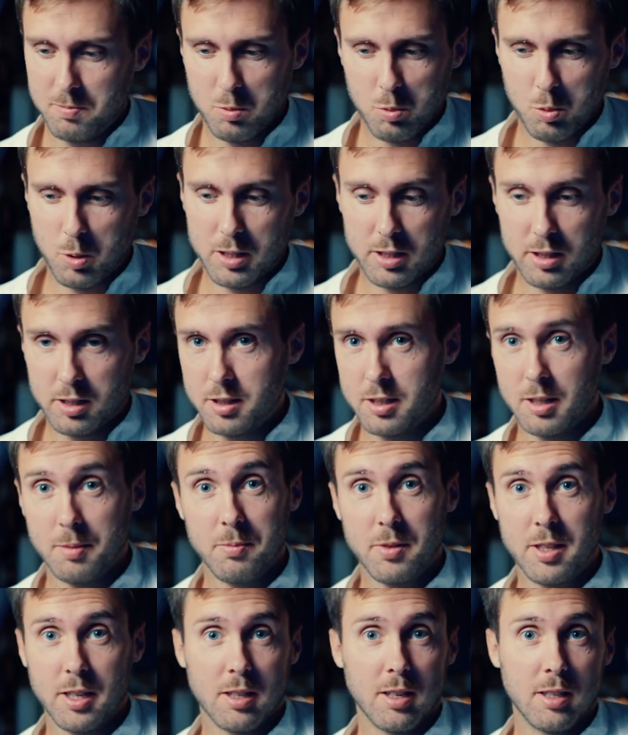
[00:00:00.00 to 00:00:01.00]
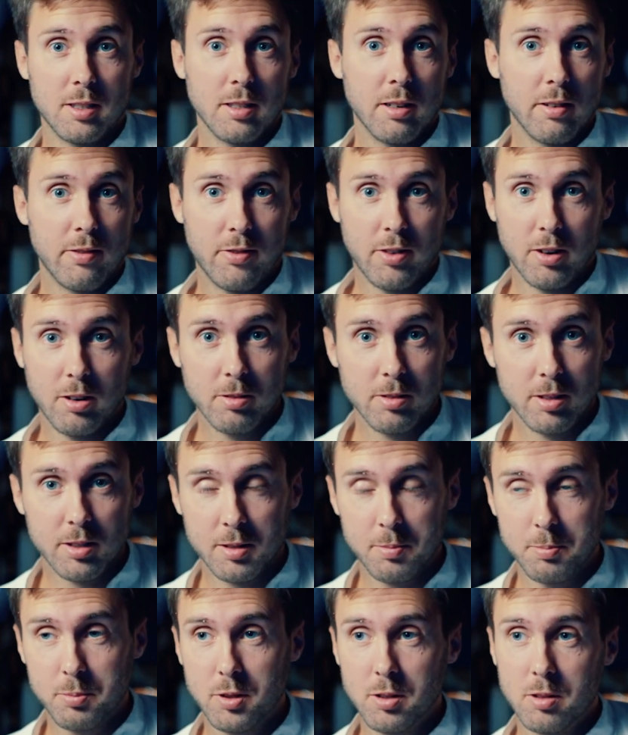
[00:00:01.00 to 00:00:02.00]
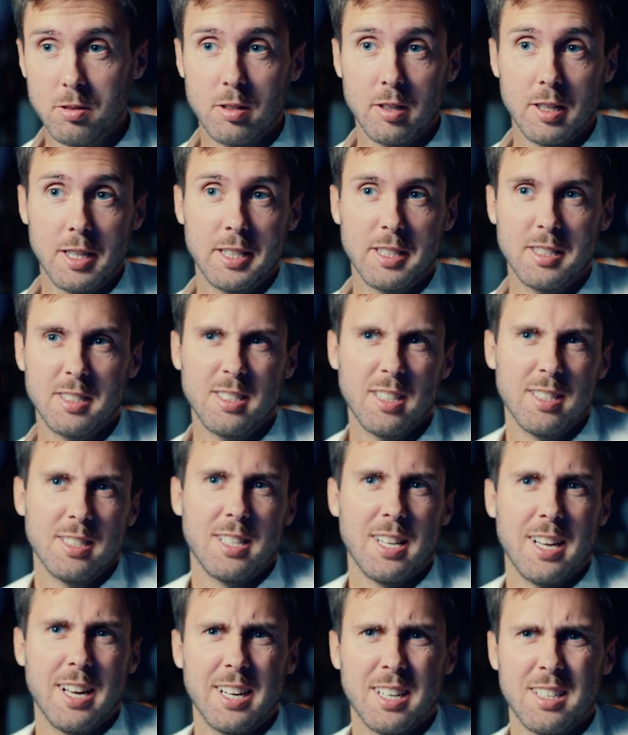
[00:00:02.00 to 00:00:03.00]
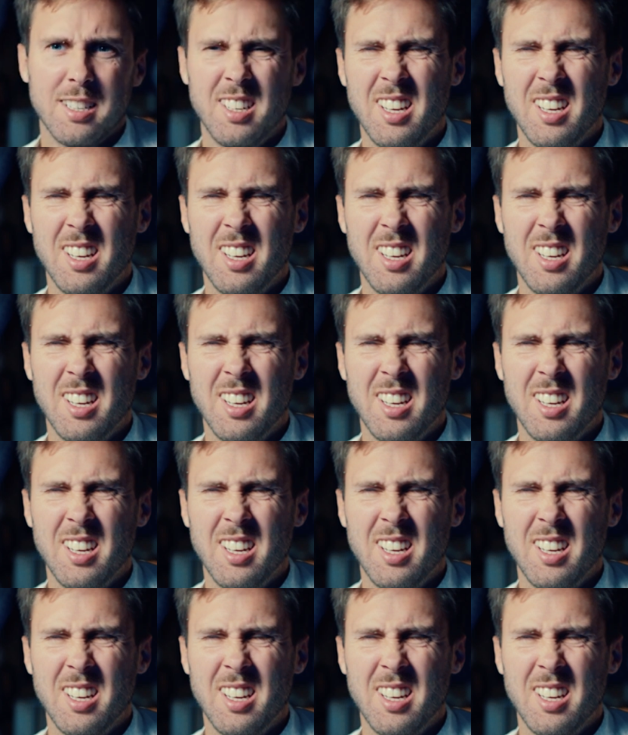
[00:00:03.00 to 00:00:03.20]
watch something on your phone or computer and just like,